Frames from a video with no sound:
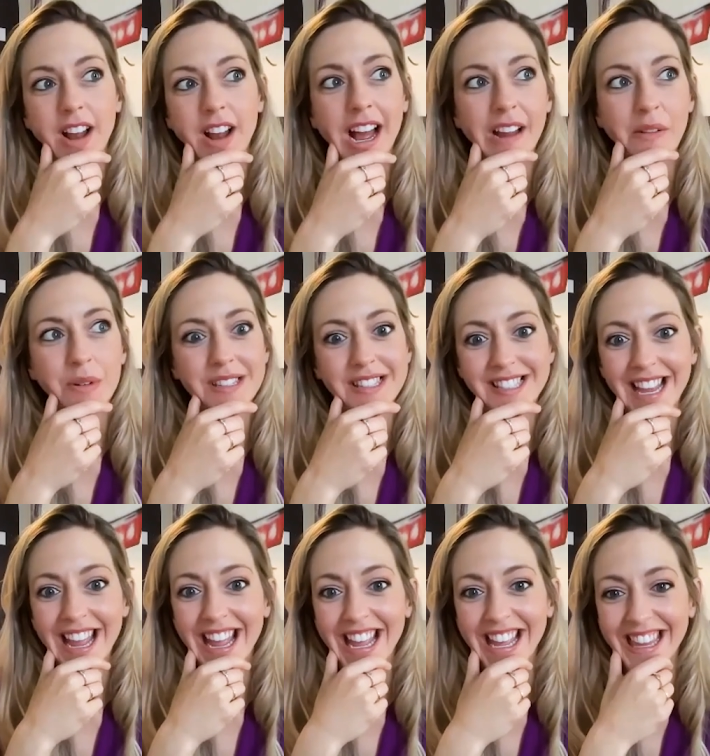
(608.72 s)
I would
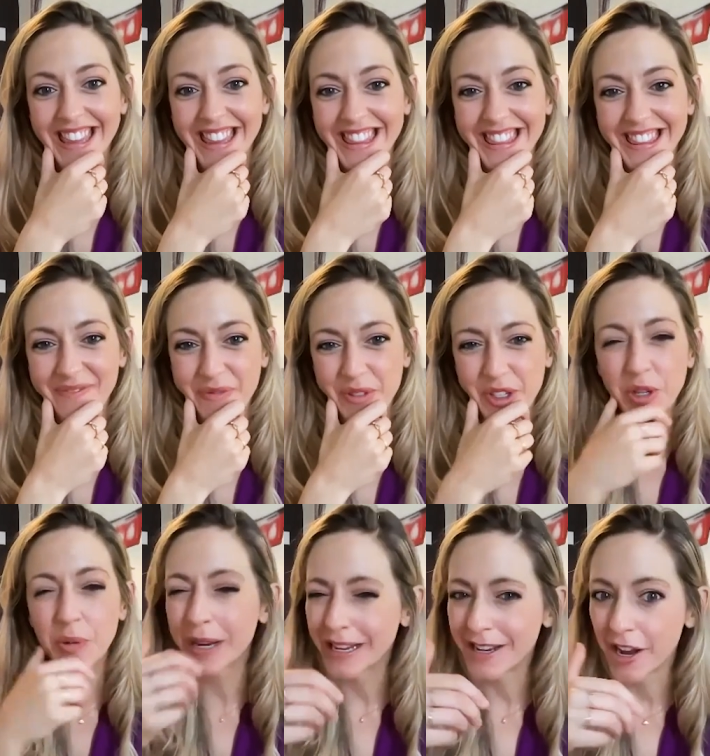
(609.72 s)
say, do
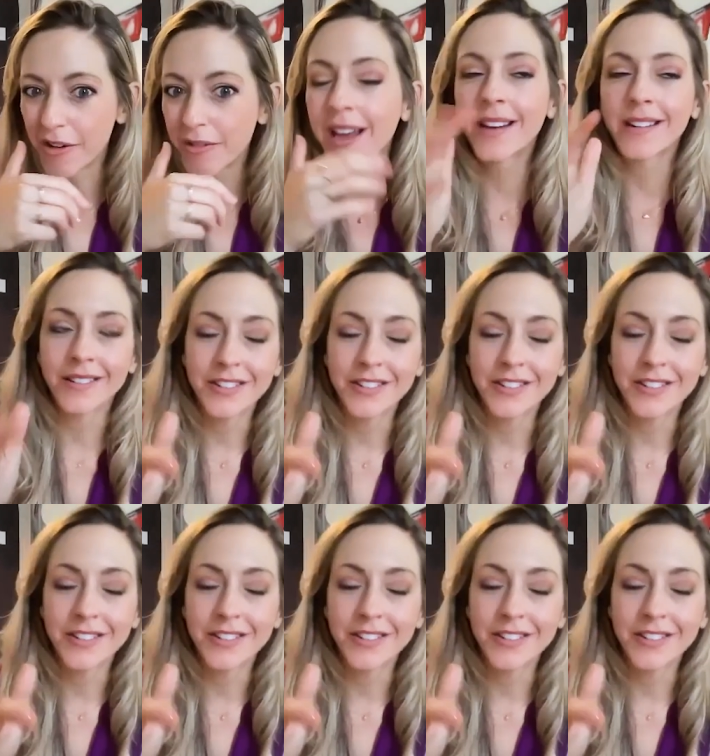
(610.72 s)
we know that?